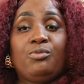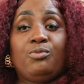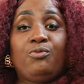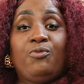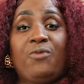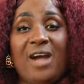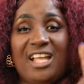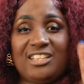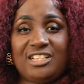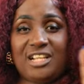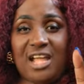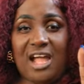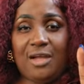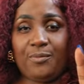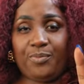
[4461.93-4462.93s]

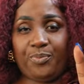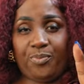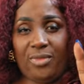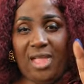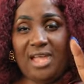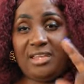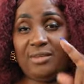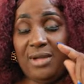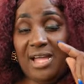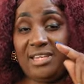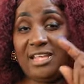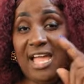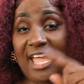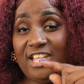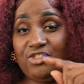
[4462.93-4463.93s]
vodka at the,
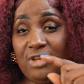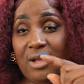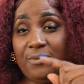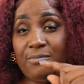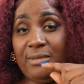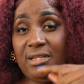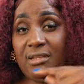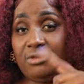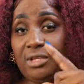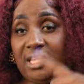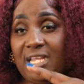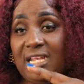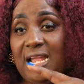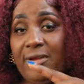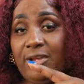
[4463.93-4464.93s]
eye drops medicine
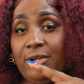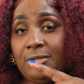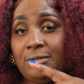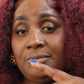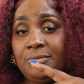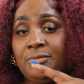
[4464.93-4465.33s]
killer you know